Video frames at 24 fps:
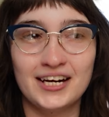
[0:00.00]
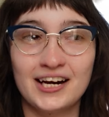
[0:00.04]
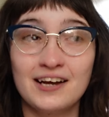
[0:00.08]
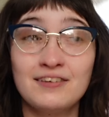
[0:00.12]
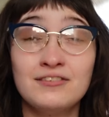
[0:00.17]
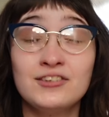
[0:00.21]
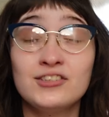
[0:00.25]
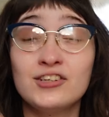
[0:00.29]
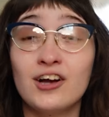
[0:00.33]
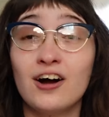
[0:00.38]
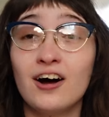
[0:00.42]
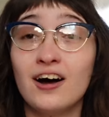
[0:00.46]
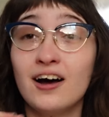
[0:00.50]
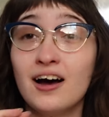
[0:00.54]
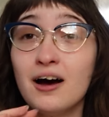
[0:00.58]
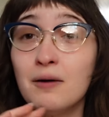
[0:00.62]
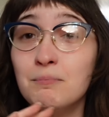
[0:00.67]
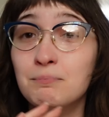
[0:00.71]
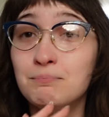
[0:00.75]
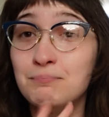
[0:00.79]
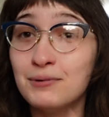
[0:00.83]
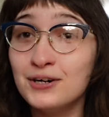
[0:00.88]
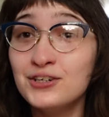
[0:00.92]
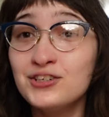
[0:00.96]
that I saw
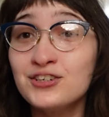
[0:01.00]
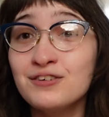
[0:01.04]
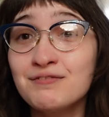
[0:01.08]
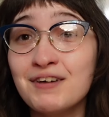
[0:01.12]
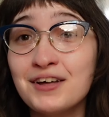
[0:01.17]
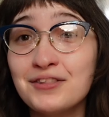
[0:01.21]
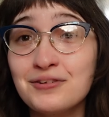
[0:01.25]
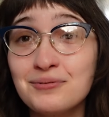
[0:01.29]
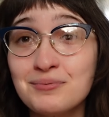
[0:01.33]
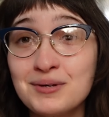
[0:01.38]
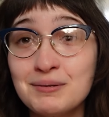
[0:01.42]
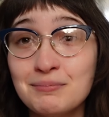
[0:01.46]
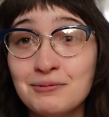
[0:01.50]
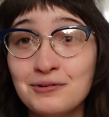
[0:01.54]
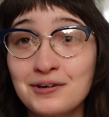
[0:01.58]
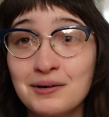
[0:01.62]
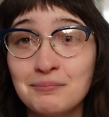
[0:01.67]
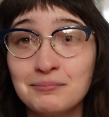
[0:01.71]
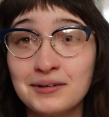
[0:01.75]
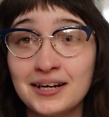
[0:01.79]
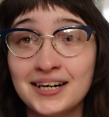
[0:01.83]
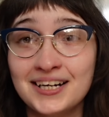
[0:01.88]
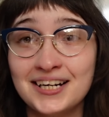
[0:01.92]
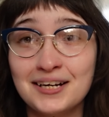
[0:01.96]
a bunch of other people
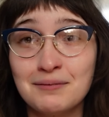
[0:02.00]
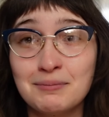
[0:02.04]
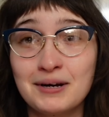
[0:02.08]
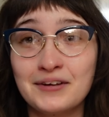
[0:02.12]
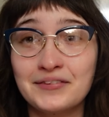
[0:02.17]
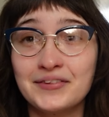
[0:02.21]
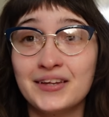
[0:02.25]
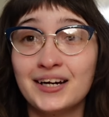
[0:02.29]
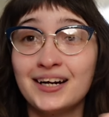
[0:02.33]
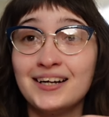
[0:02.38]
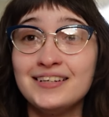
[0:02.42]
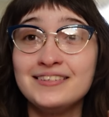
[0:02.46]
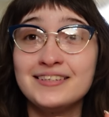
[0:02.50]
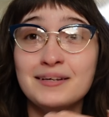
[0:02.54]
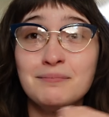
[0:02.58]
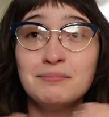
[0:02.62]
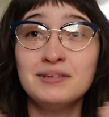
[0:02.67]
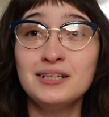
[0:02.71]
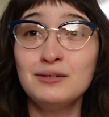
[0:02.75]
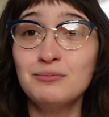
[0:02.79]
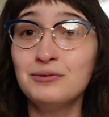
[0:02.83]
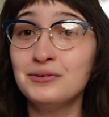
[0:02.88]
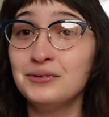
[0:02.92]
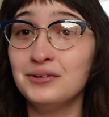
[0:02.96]
complaining about that I
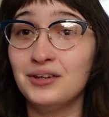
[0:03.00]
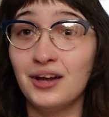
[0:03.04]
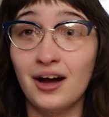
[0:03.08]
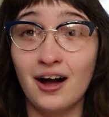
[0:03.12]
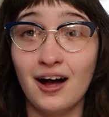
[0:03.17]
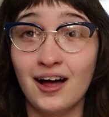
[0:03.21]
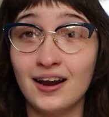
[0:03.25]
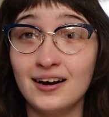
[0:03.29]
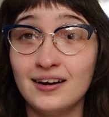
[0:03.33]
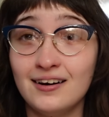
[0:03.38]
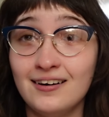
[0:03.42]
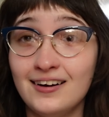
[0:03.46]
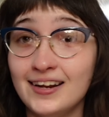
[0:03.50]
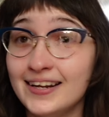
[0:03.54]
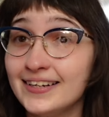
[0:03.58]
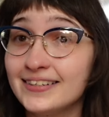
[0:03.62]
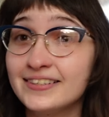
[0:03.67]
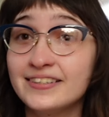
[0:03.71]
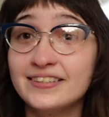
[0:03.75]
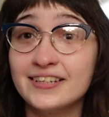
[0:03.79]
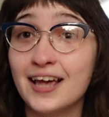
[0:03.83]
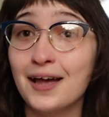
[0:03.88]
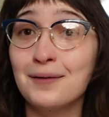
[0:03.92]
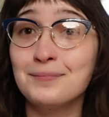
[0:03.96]
simply will not
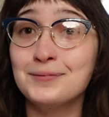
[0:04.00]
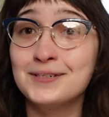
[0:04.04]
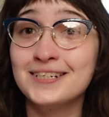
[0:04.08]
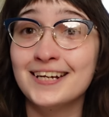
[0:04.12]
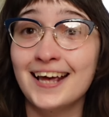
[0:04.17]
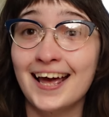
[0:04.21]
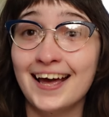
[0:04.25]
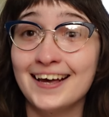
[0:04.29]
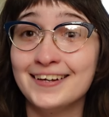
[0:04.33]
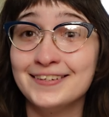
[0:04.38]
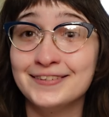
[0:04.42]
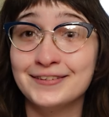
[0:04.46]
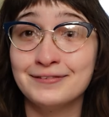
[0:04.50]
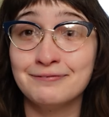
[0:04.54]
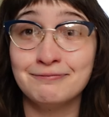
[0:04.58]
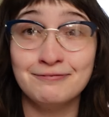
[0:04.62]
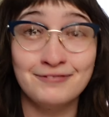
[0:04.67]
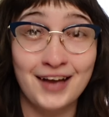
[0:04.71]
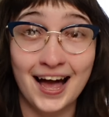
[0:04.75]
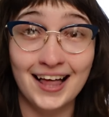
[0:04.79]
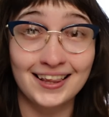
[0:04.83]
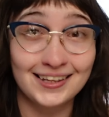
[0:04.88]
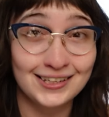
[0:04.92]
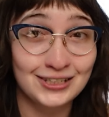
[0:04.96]
accept as
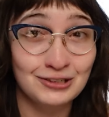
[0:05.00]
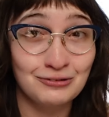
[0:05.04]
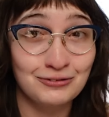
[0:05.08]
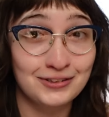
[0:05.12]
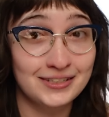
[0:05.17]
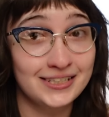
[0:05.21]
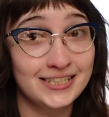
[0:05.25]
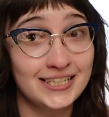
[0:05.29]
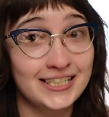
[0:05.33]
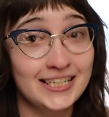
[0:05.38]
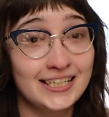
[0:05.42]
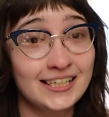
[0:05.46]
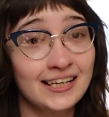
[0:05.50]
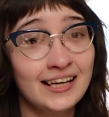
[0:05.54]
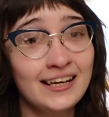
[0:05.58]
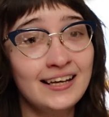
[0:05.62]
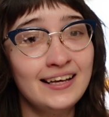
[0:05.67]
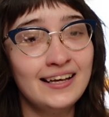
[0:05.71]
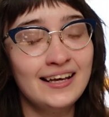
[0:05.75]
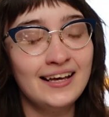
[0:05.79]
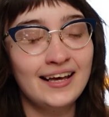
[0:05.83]
valid critique.